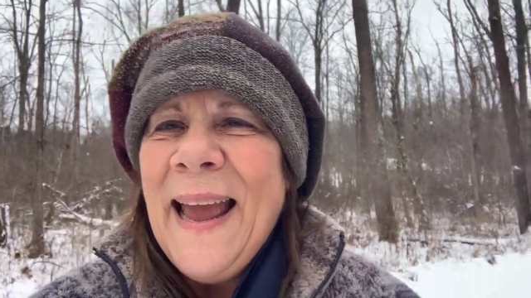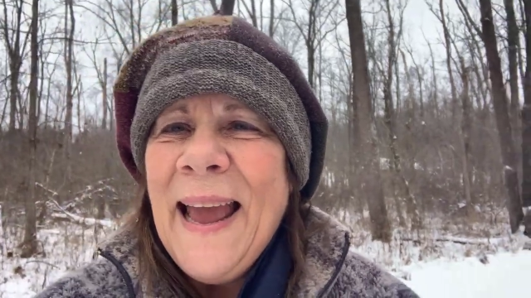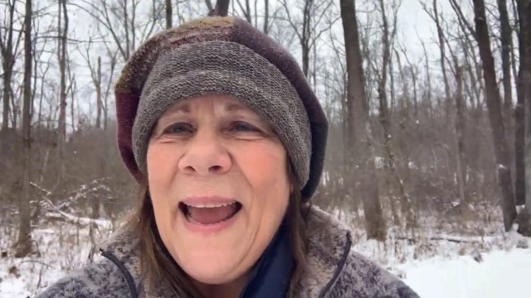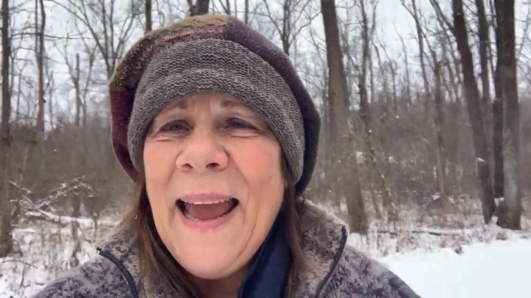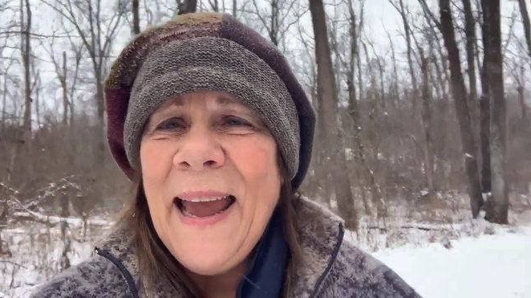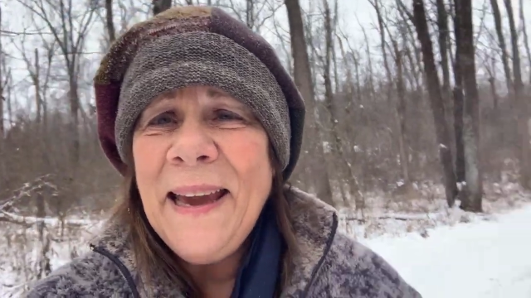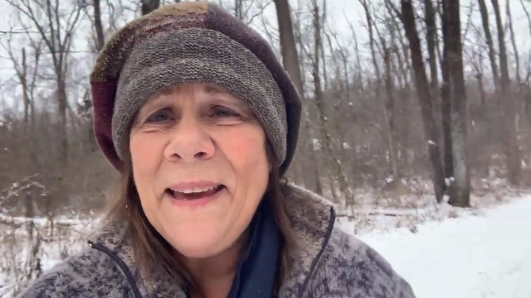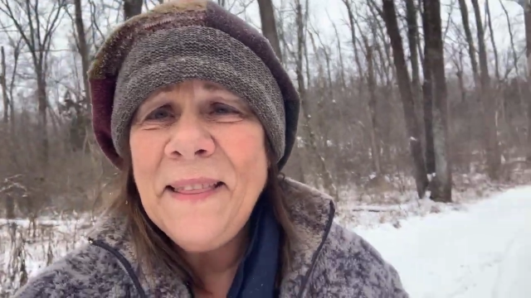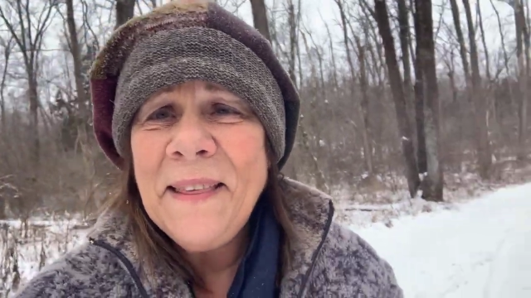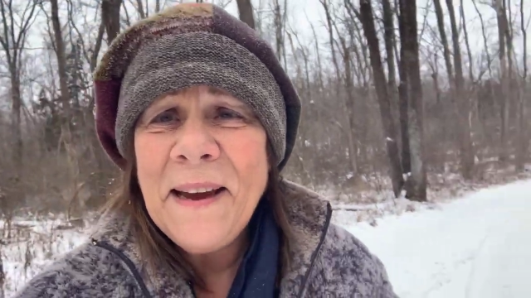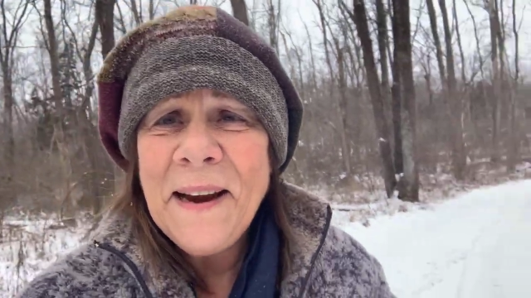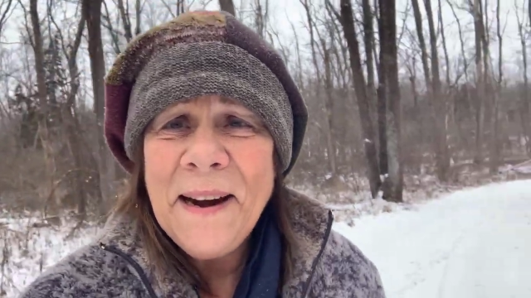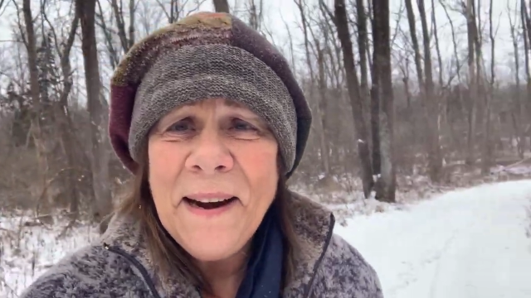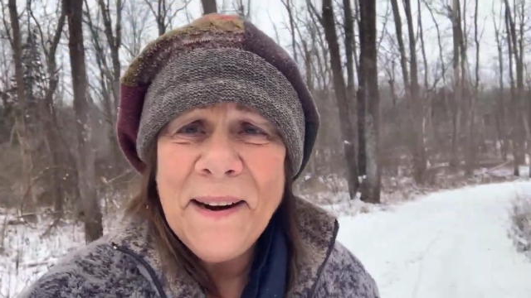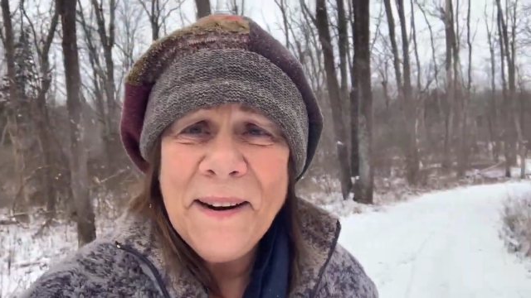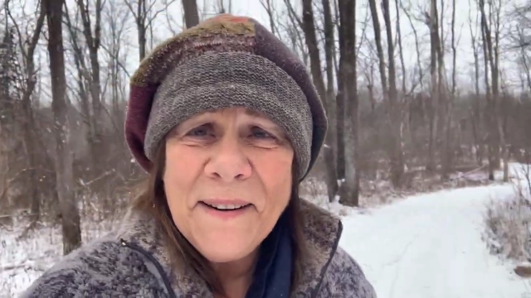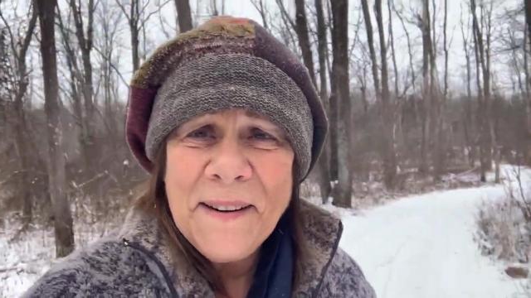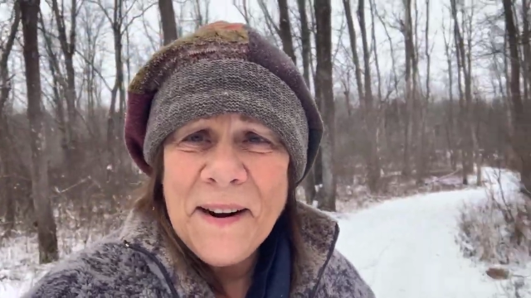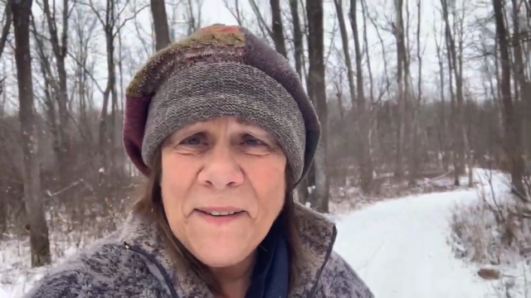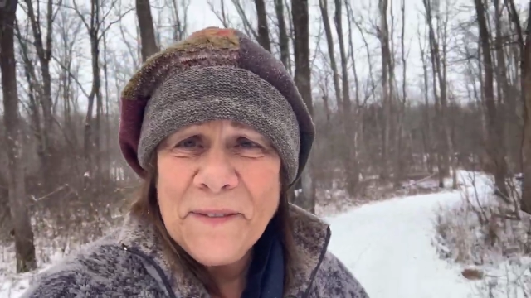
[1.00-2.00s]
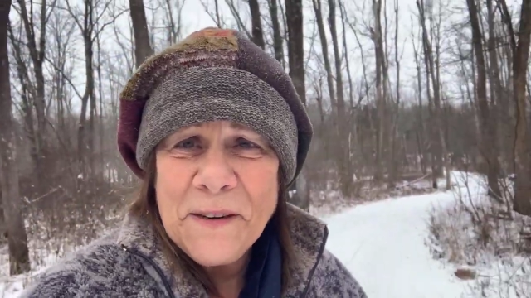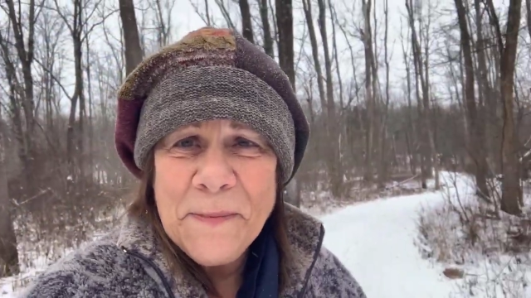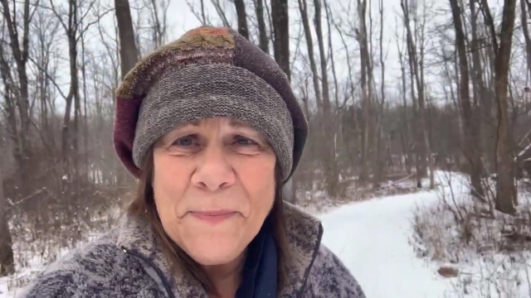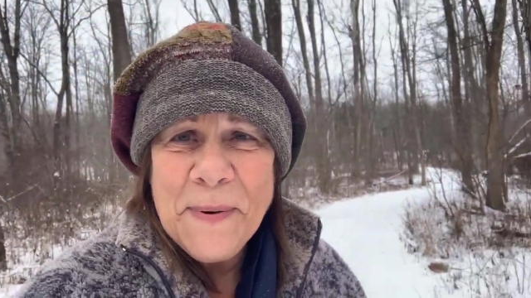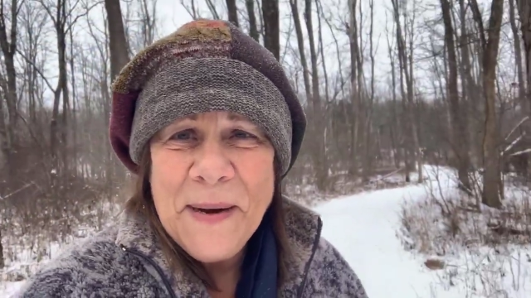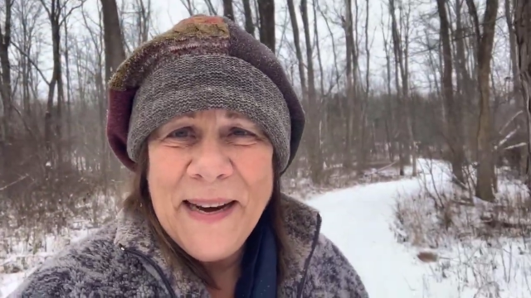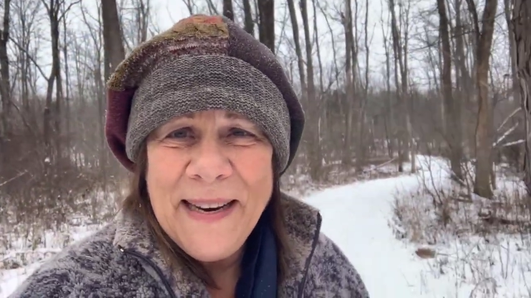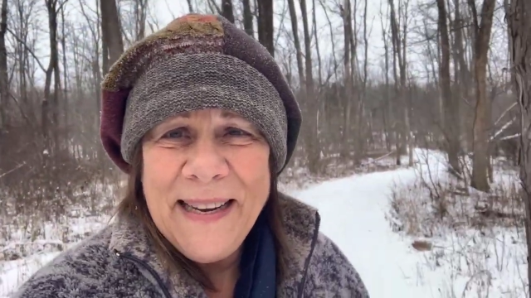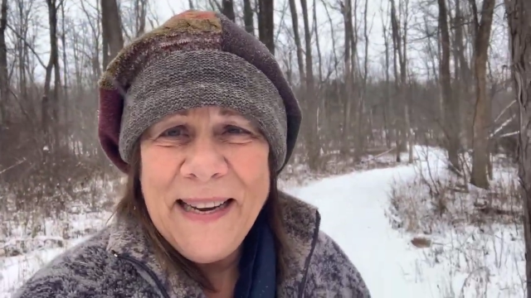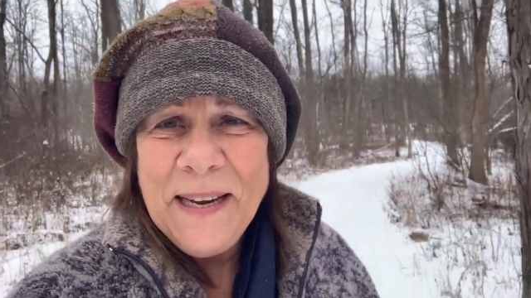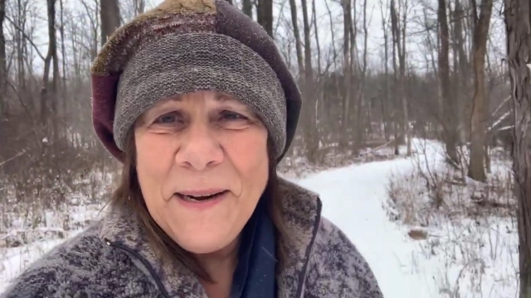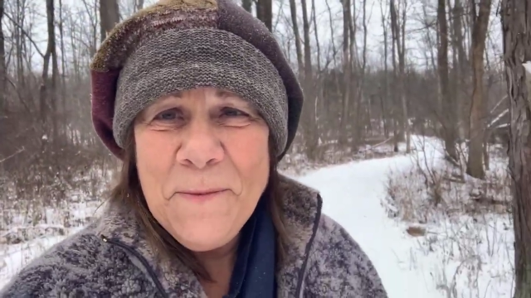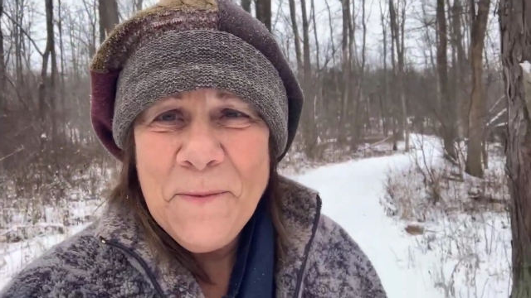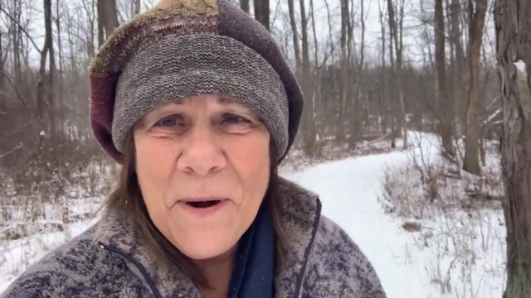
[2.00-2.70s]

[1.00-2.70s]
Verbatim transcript: Hey there, everybody.